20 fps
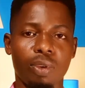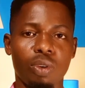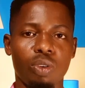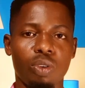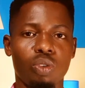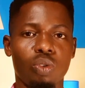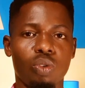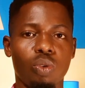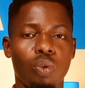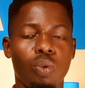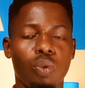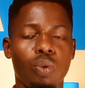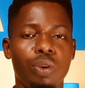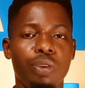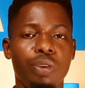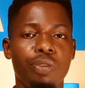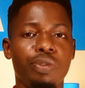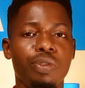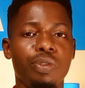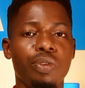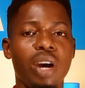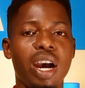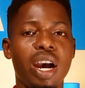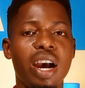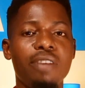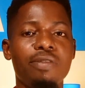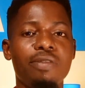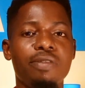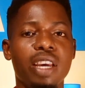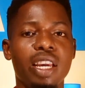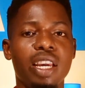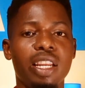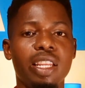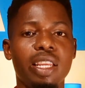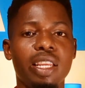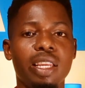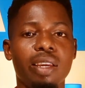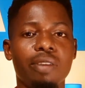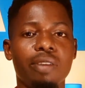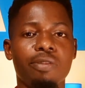So if you have
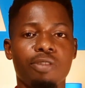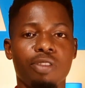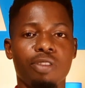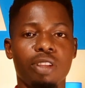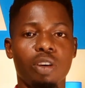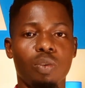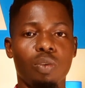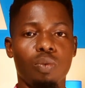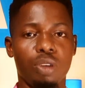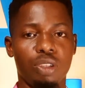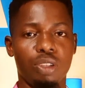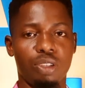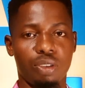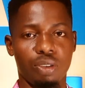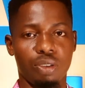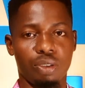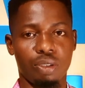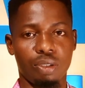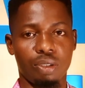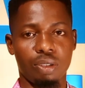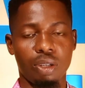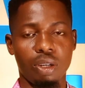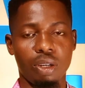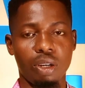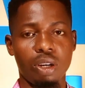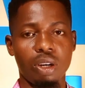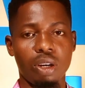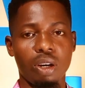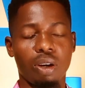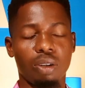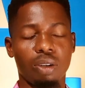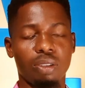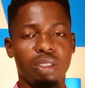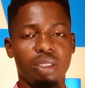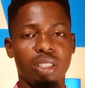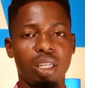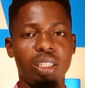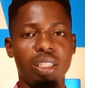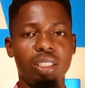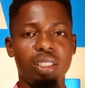any further question
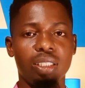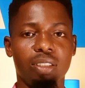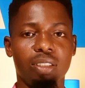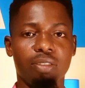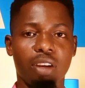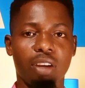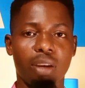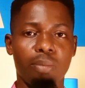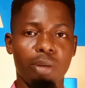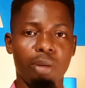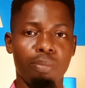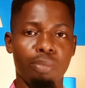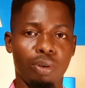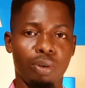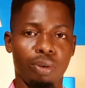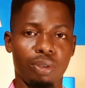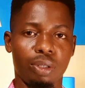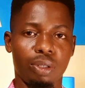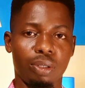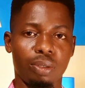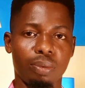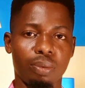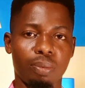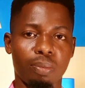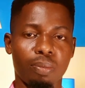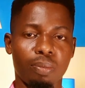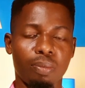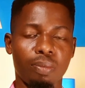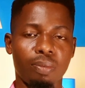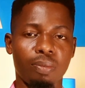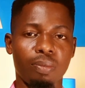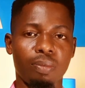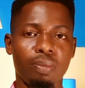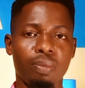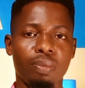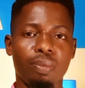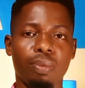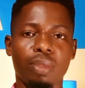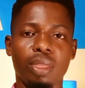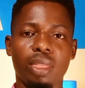concerning fiber board,
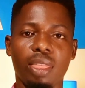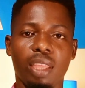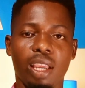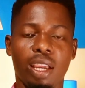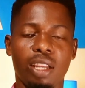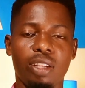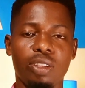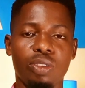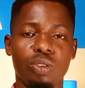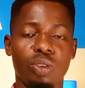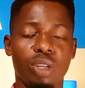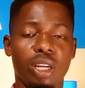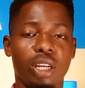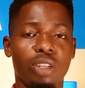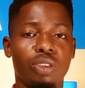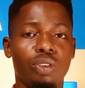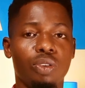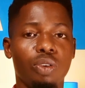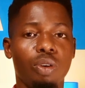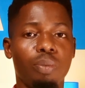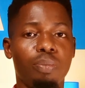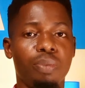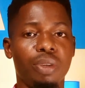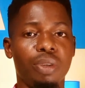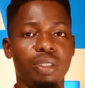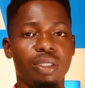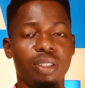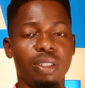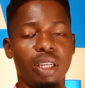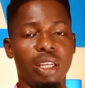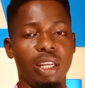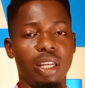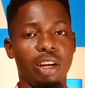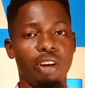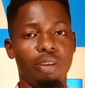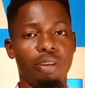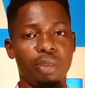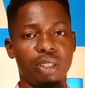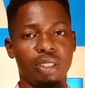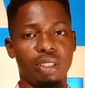then you can drop it in the
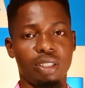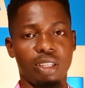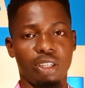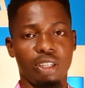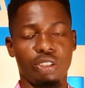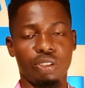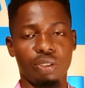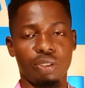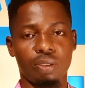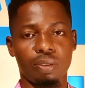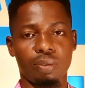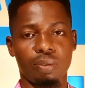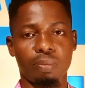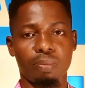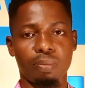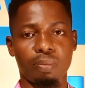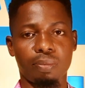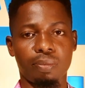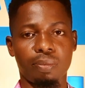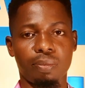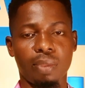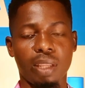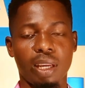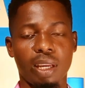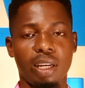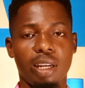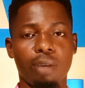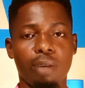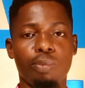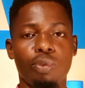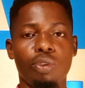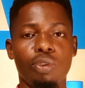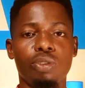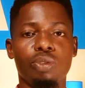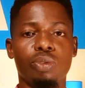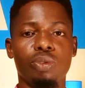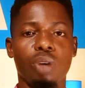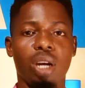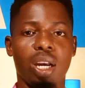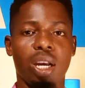comment section, and I'm going
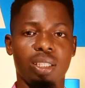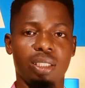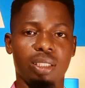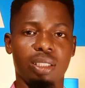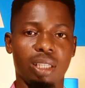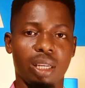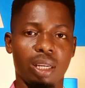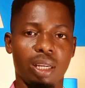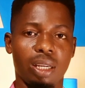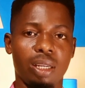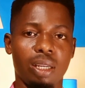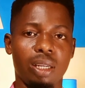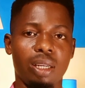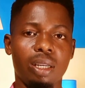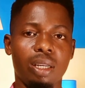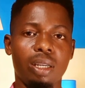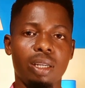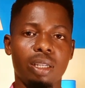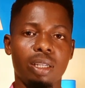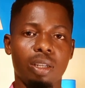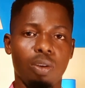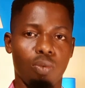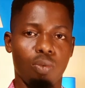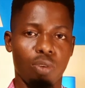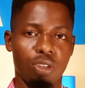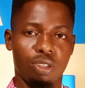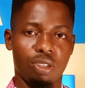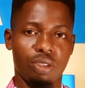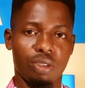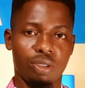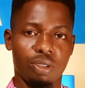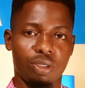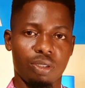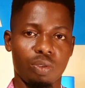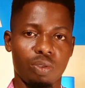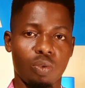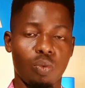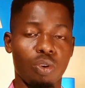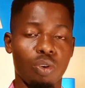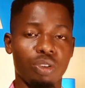to answer the questions
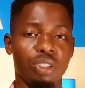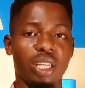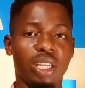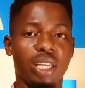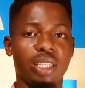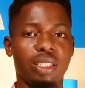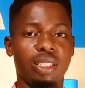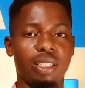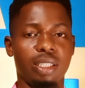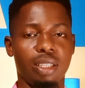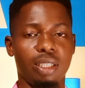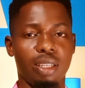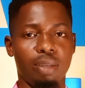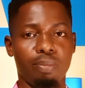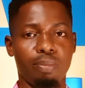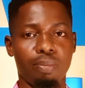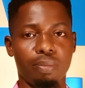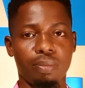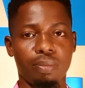once I see them.